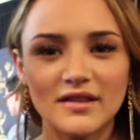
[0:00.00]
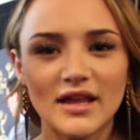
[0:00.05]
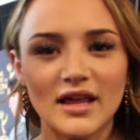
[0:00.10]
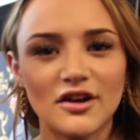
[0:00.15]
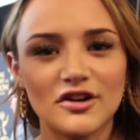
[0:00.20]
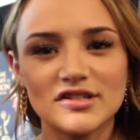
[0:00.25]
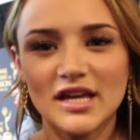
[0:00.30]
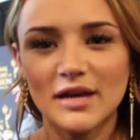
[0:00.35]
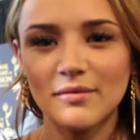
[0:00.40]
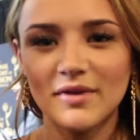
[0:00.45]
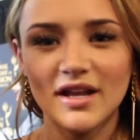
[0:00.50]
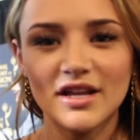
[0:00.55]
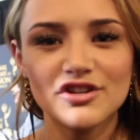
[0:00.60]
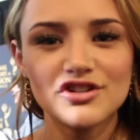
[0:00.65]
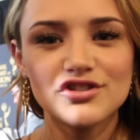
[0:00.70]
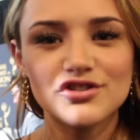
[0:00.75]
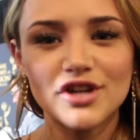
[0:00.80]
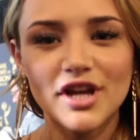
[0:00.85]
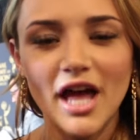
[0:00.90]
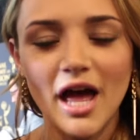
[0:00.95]
in the entertainment
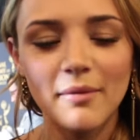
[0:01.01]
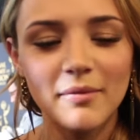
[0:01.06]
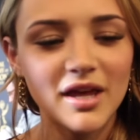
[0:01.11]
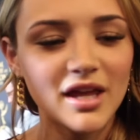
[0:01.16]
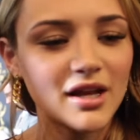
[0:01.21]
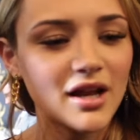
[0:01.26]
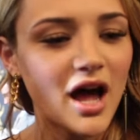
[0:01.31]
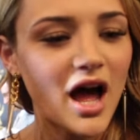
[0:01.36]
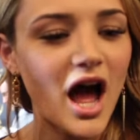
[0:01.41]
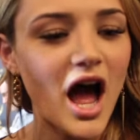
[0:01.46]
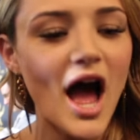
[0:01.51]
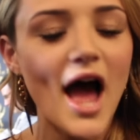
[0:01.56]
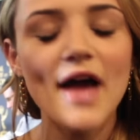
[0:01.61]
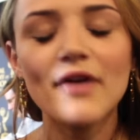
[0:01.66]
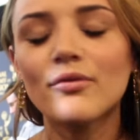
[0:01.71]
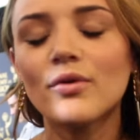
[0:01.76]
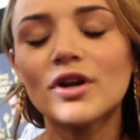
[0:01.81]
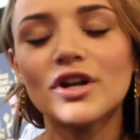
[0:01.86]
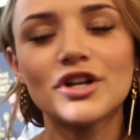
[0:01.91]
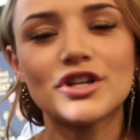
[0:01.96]
industry, I mean,
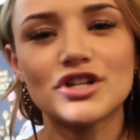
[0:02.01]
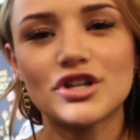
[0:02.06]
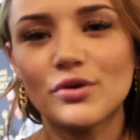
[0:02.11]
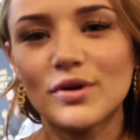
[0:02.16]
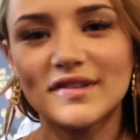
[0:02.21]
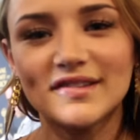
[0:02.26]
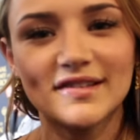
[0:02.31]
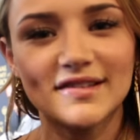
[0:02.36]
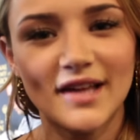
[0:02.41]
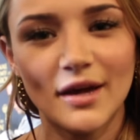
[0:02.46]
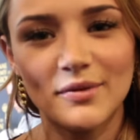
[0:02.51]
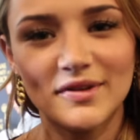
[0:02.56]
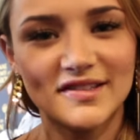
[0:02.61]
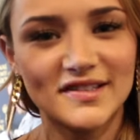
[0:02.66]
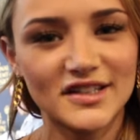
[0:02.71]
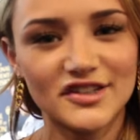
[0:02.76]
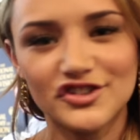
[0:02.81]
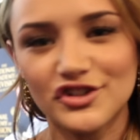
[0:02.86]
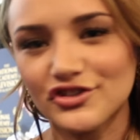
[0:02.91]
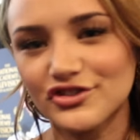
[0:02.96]
I wanted to do it since I was
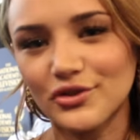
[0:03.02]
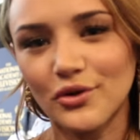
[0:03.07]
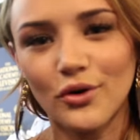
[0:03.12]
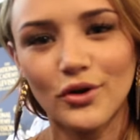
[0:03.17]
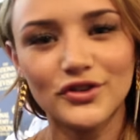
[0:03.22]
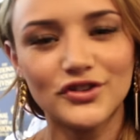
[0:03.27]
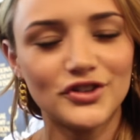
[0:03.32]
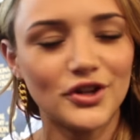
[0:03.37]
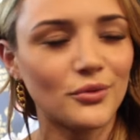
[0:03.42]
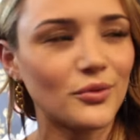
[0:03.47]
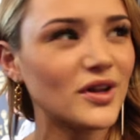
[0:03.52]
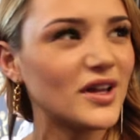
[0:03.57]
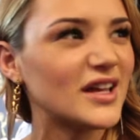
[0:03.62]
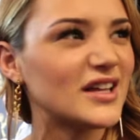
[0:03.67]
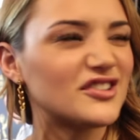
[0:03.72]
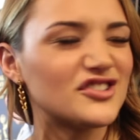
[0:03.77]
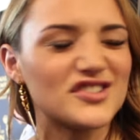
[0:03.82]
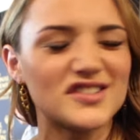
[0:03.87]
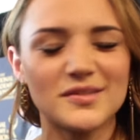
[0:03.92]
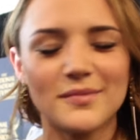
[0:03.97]
six years old, so really
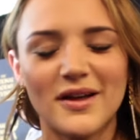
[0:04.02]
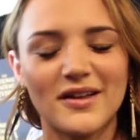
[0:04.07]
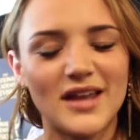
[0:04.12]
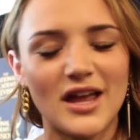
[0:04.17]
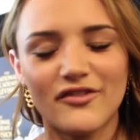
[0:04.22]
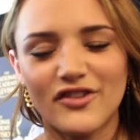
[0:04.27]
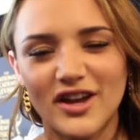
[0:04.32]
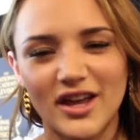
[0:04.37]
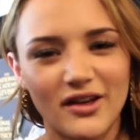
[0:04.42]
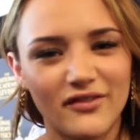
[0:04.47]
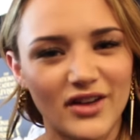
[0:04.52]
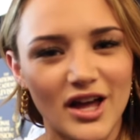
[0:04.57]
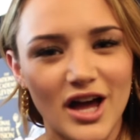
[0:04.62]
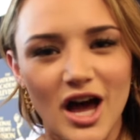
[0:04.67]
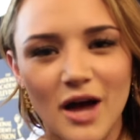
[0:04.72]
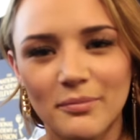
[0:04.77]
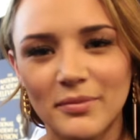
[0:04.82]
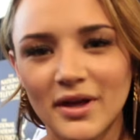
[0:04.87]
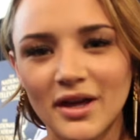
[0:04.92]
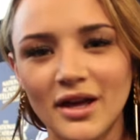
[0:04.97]
it's just about never giving
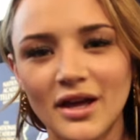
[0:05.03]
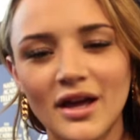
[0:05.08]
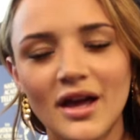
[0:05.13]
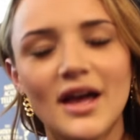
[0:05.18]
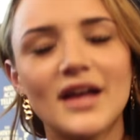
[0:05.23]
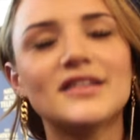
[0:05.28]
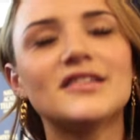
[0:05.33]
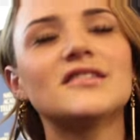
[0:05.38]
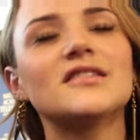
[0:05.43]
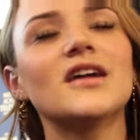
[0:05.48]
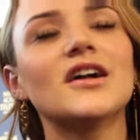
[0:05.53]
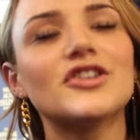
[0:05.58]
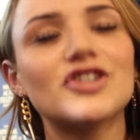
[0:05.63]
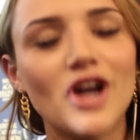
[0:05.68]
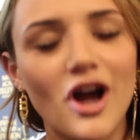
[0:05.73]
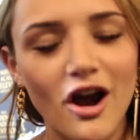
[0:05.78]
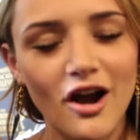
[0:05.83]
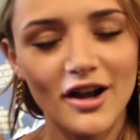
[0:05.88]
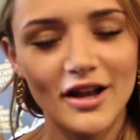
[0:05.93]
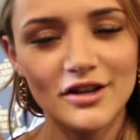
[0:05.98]
up. It's such
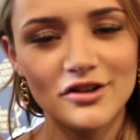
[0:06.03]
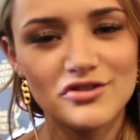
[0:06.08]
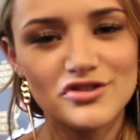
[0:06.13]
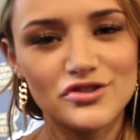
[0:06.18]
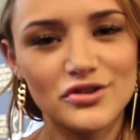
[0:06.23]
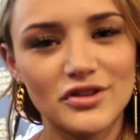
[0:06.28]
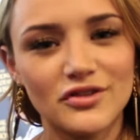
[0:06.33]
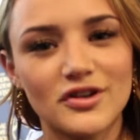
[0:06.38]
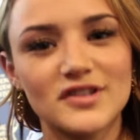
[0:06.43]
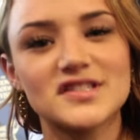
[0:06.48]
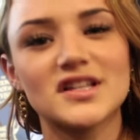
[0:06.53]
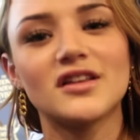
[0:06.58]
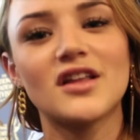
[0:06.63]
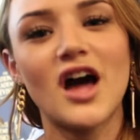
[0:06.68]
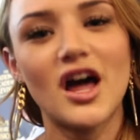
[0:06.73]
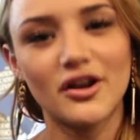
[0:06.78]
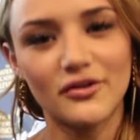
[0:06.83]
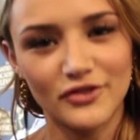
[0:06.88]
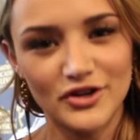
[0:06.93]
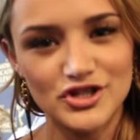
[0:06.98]
a hard industry and there's a
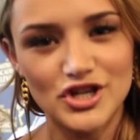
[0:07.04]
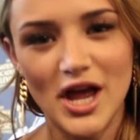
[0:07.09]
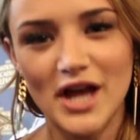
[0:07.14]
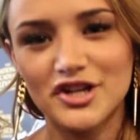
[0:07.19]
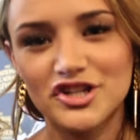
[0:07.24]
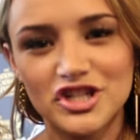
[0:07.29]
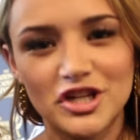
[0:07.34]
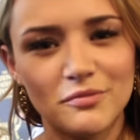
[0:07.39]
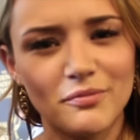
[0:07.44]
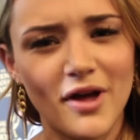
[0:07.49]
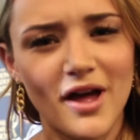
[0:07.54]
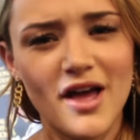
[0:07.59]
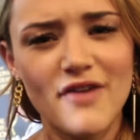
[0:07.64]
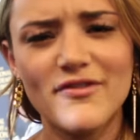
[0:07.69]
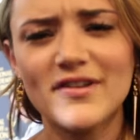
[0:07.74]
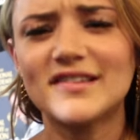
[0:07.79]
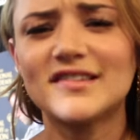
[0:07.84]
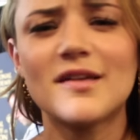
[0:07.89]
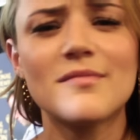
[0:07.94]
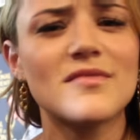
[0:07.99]
lot of rejection, but
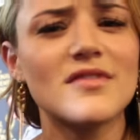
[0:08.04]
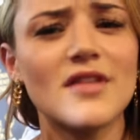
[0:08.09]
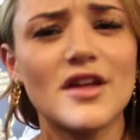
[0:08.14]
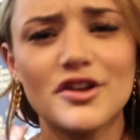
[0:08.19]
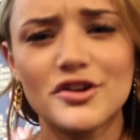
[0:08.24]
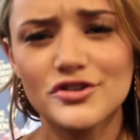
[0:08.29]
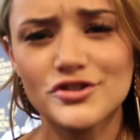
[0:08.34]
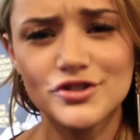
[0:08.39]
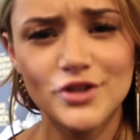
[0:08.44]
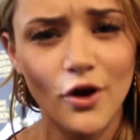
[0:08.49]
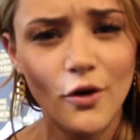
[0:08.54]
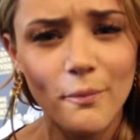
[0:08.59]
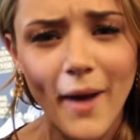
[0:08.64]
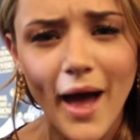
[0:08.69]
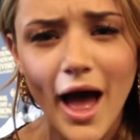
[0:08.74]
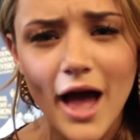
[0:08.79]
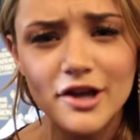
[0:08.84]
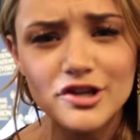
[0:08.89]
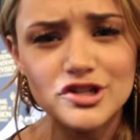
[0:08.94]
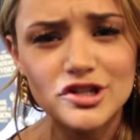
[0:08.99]
if it's something that you're so
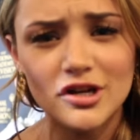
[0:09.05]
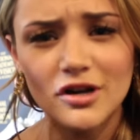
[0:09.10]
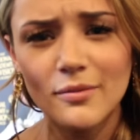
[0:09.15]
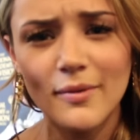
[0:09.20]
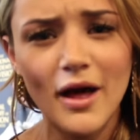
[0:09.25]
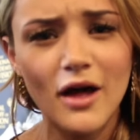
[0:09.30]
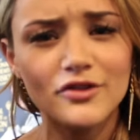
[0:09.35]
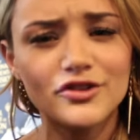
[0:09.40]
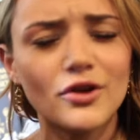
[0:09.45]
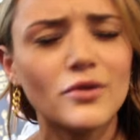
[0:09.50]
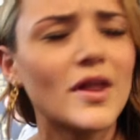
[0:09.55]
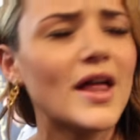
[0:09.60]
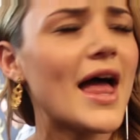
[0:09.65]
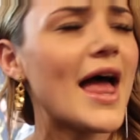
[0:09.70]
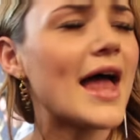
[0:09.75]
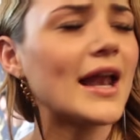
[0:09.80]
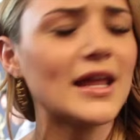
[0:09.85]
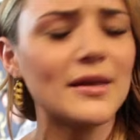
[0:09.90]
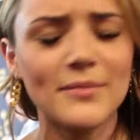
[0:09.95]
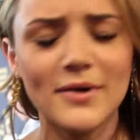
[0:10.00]
passionate about, don't let
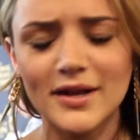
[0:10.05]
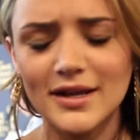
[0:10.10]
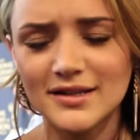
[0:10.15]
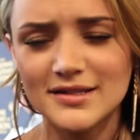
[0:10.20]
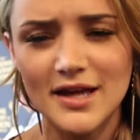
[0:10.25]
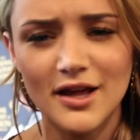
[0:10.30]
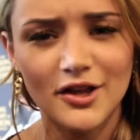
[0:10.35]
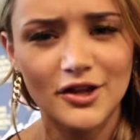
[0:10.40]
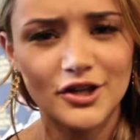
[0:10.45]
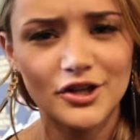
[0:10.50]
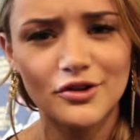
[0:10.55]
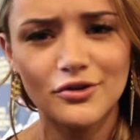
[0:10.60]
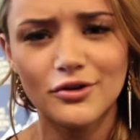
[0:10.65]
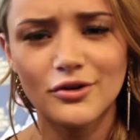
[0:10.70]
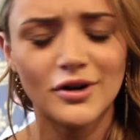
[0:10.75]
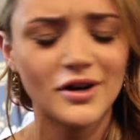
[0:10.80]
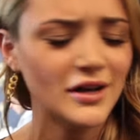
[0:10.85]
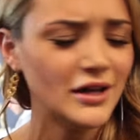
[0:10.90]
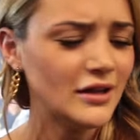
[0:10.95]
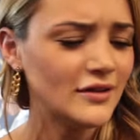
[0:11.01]
anybody tell
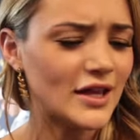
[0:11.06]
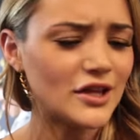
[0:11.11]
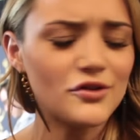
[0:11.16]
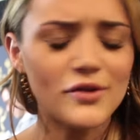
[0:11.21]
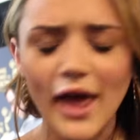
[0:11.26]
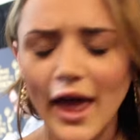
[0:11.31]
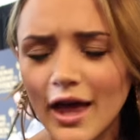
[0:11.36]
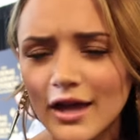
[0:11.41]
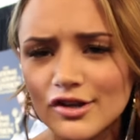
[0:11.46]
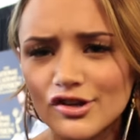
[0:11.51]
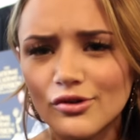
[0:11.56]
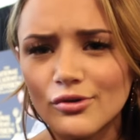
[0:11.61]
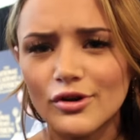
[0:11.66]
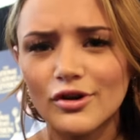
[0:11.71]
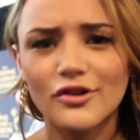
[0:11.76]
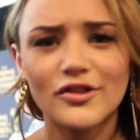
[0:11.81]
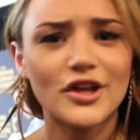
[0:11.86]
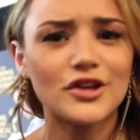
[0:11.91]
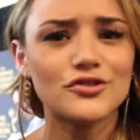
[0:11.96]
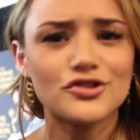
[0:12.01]
you that you can't do
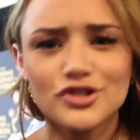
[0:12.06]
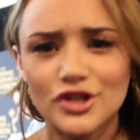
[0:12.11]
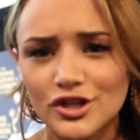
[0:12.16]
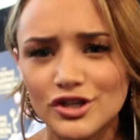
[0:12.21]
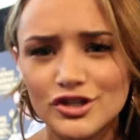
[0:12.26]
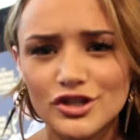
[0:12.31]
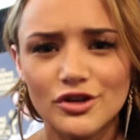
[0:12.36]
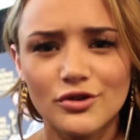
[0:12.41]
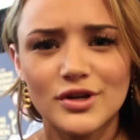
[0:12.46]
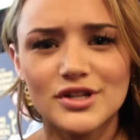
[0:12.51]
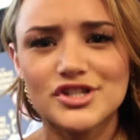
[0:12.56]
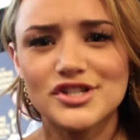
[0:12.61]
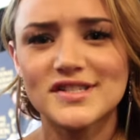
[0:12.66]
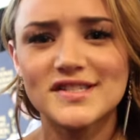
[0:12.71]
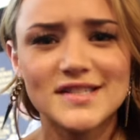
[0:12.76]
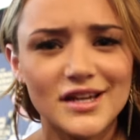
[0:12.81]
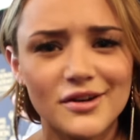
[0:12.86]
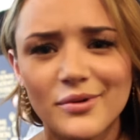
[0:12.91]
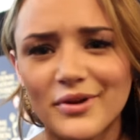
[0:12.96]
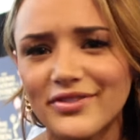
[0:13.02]
it or that you shouldn't do it. Just
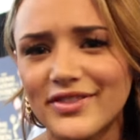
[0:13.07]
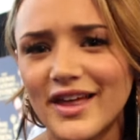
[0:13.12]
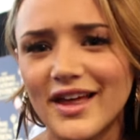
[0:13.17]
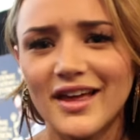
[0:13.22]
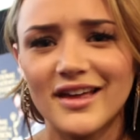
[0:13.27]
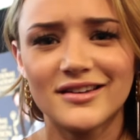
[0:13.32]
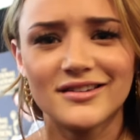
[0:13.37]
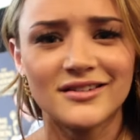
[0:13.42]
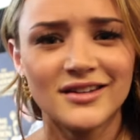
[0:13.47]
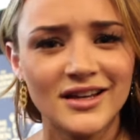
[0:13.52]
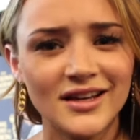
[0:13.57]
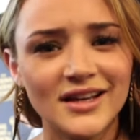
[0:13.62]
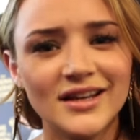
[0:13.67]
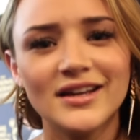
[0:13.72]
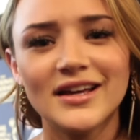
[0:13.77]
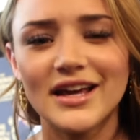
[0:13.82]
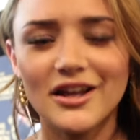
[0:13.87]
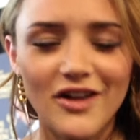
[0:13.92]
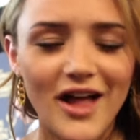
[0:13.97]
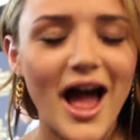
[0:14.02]
stick with it and
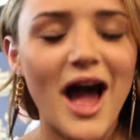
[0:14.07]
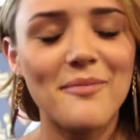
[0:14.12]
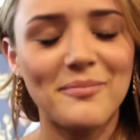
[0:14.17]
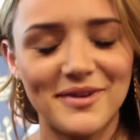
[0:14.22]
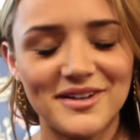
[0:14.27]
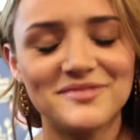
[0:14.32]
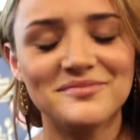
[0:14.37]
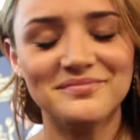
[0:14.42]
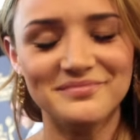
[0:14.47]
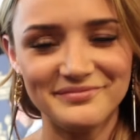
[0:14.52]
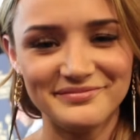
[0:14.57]
it'll happen.